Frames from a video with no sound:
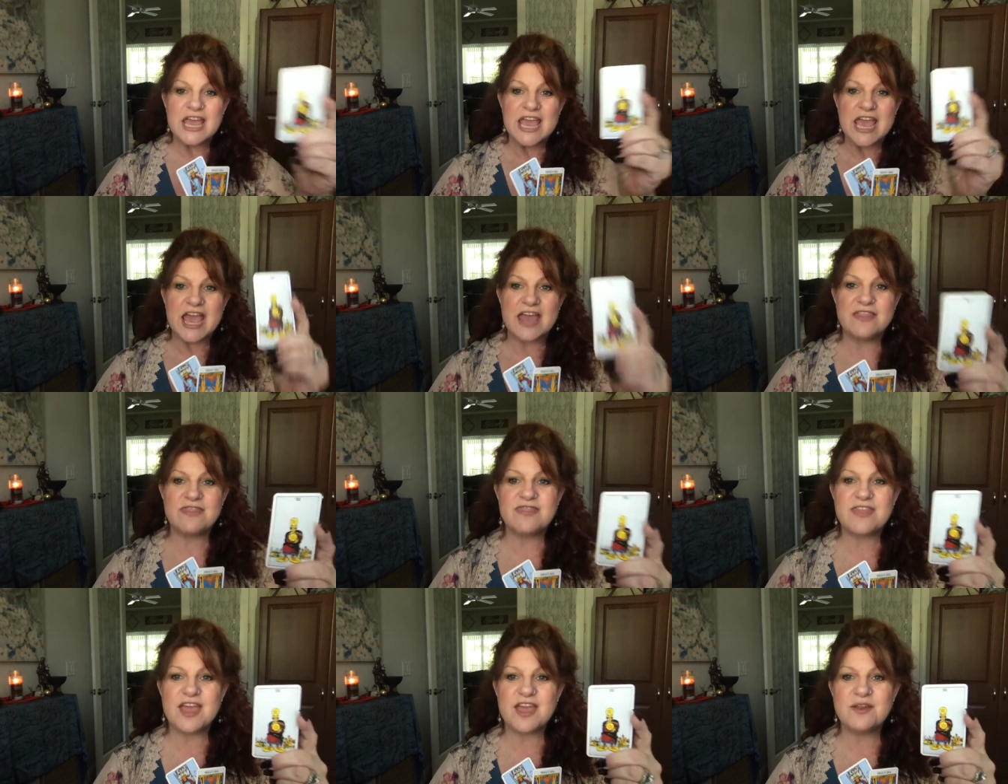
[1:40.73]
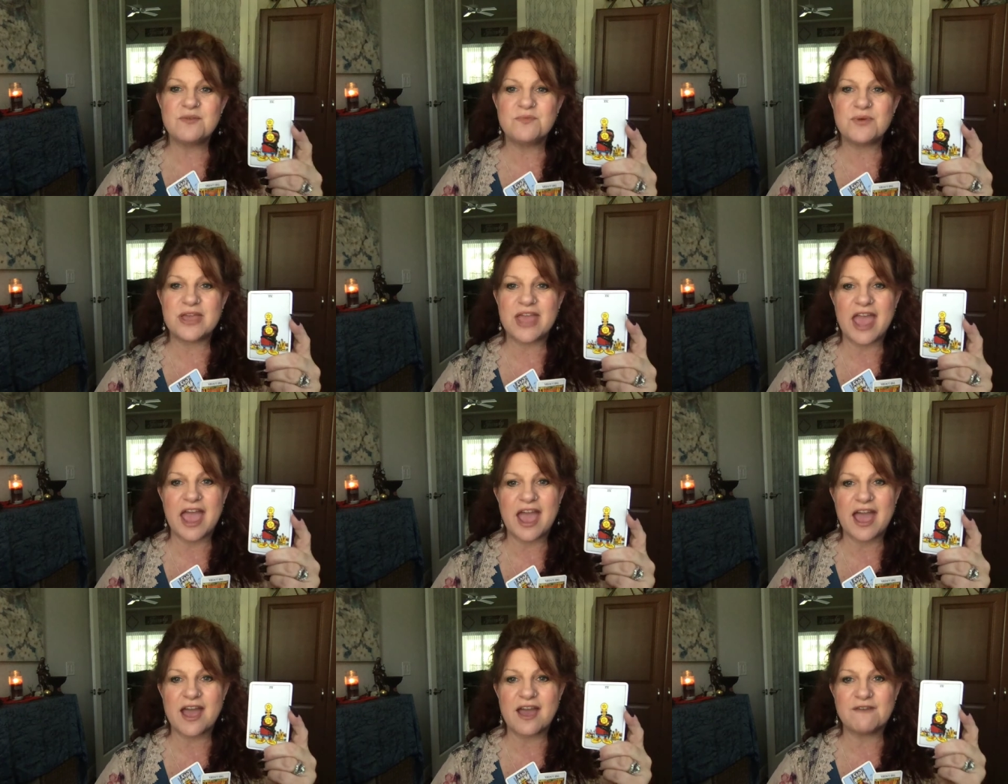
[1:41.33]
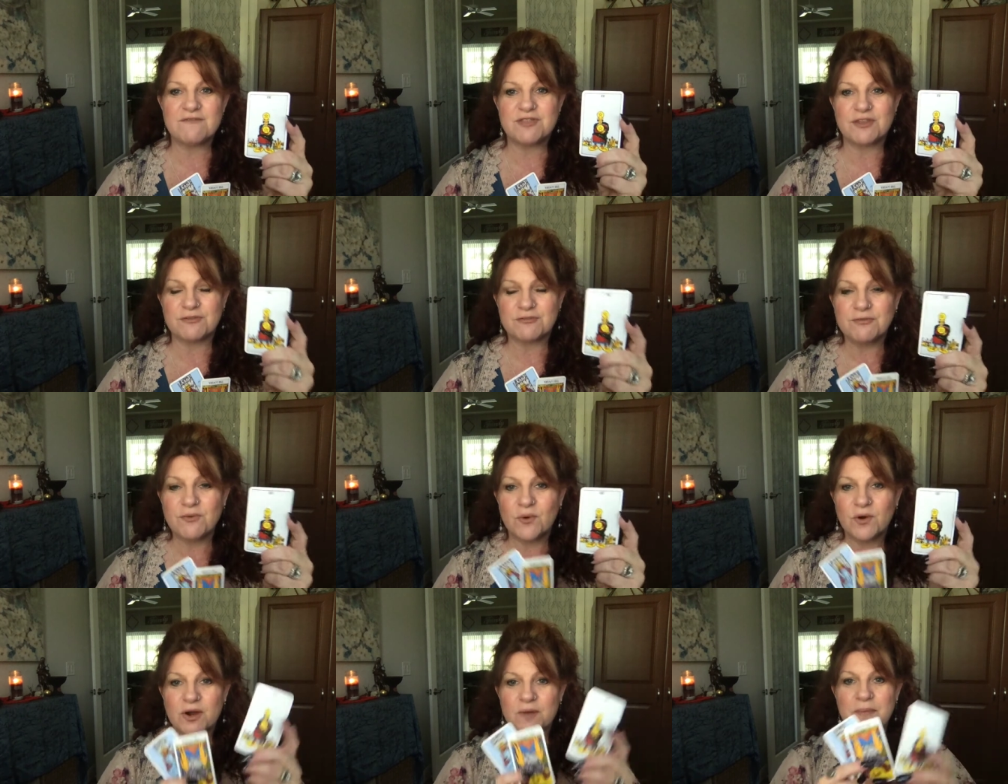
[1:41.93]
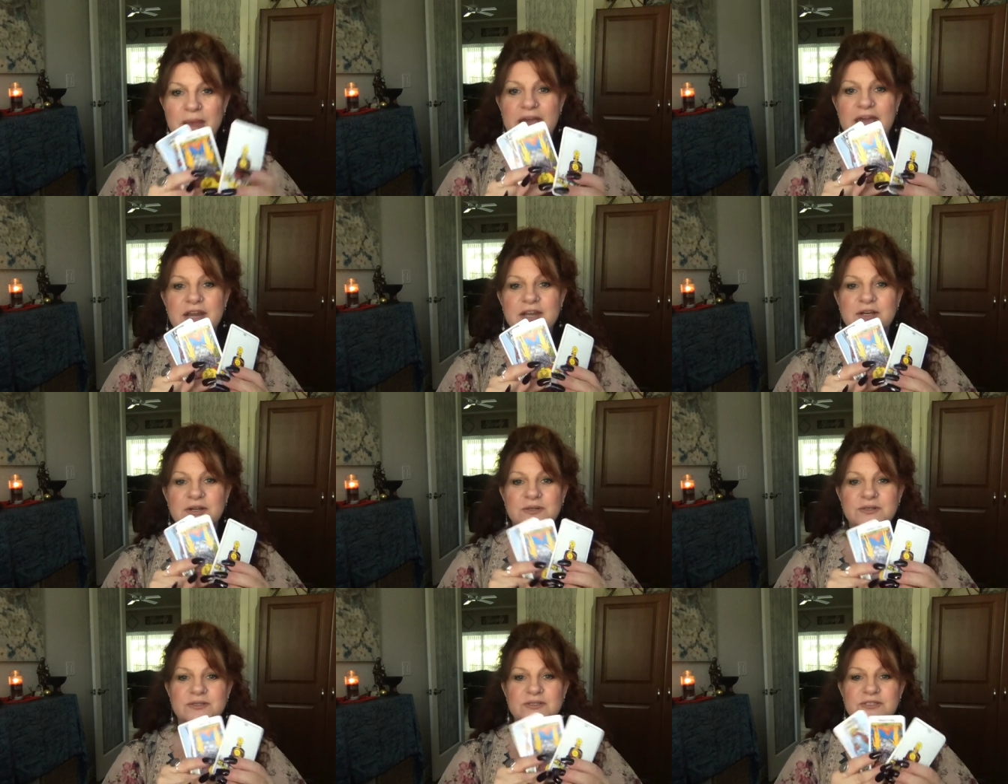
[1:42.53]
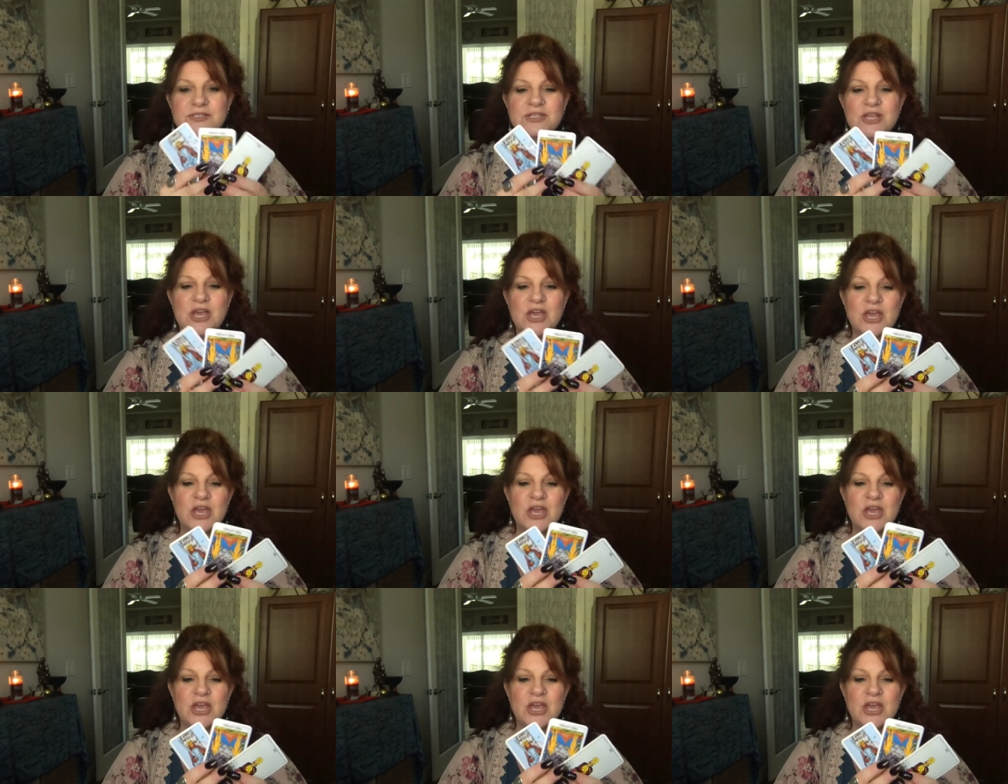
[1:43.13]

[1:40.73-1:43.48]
And then we have the Four of Pentacles.